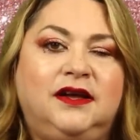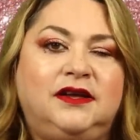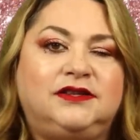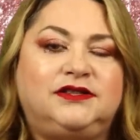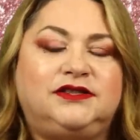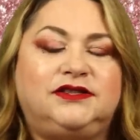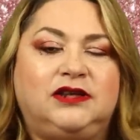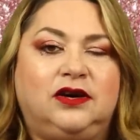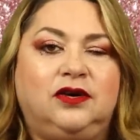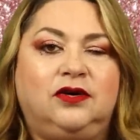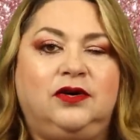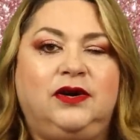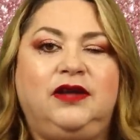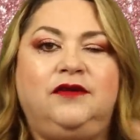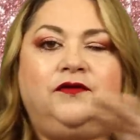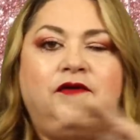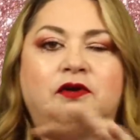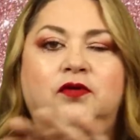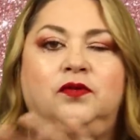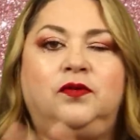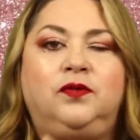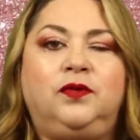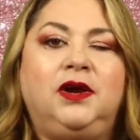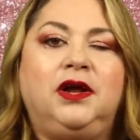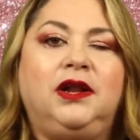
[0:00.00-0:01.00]
so if
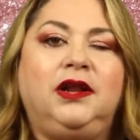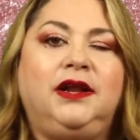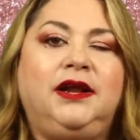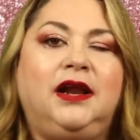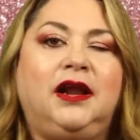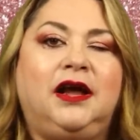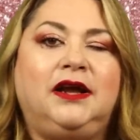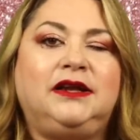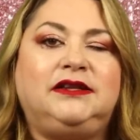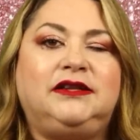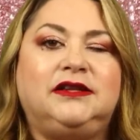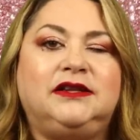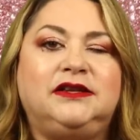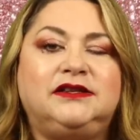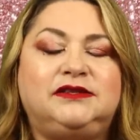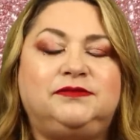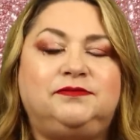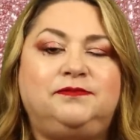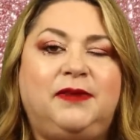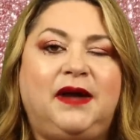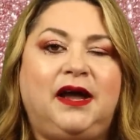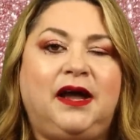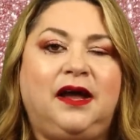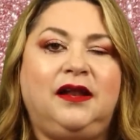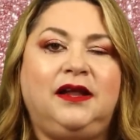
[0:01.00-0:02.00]
you really like this
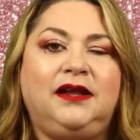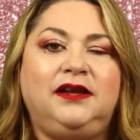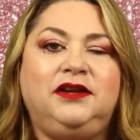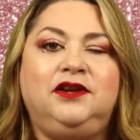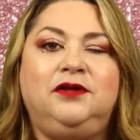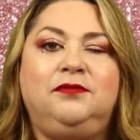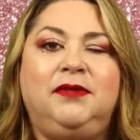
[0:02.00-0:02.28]
palette,